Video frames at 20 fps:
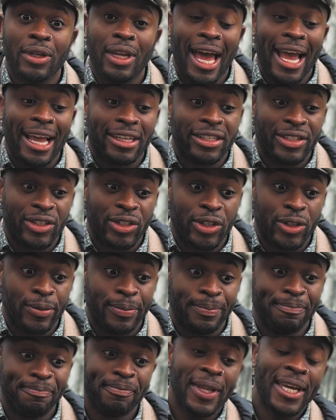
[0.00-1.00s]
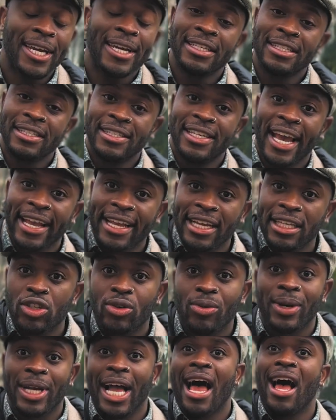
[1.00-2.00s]
likes to take
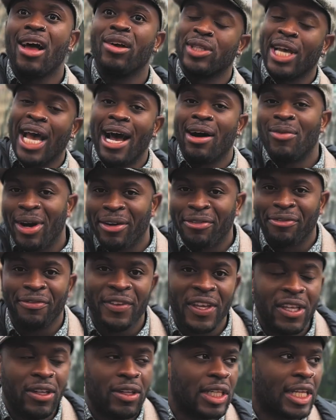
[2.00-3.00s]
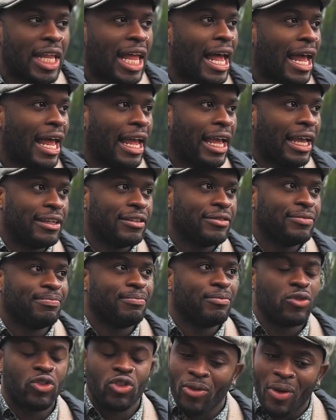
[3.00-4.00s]
into account how I feel. I
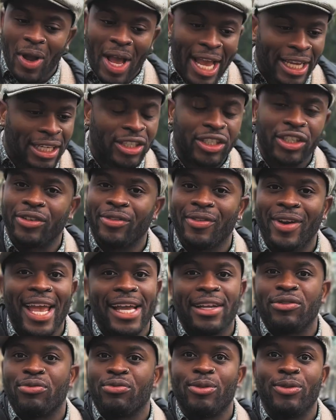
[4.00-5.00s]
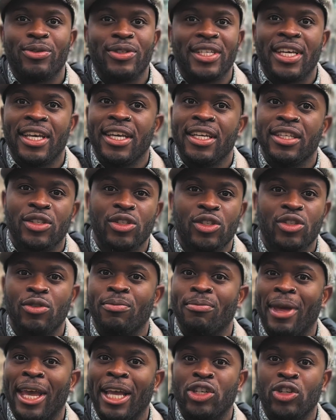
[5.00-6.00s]
try and create routines to
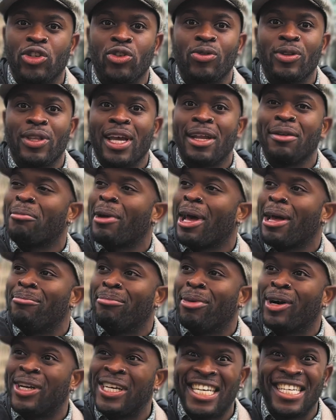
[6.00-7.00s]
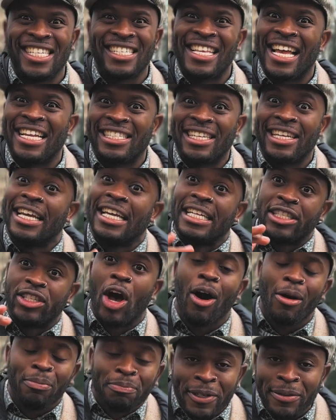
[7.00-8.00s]
make sure that my body is at its
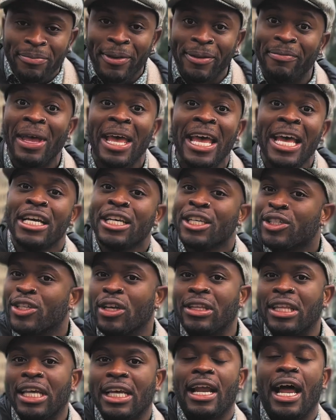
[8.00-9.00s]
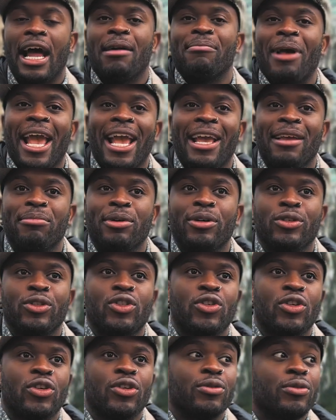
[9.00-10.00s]
optimum so that I'm able
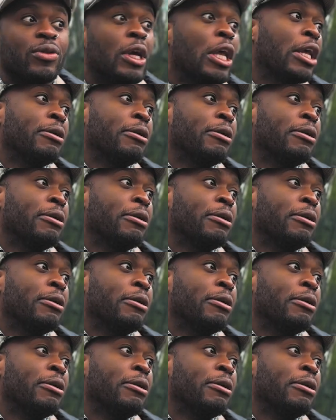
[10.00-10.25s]
to